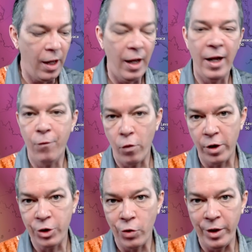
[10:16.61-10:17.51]
And for a
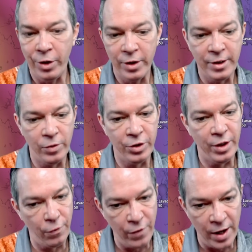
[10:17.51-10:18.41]
trend, you can see with
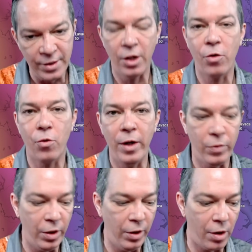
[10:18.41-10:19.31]
GFS agreeing
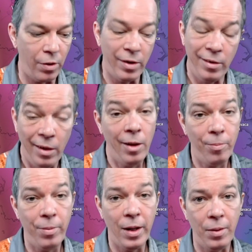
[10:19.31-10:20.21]
with the euro, it could
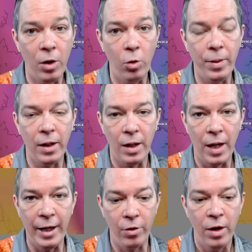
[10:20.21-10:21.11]
be a little bit
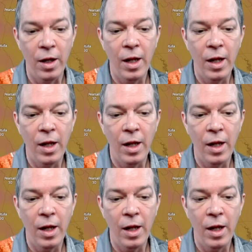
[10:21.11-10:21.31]
lighter.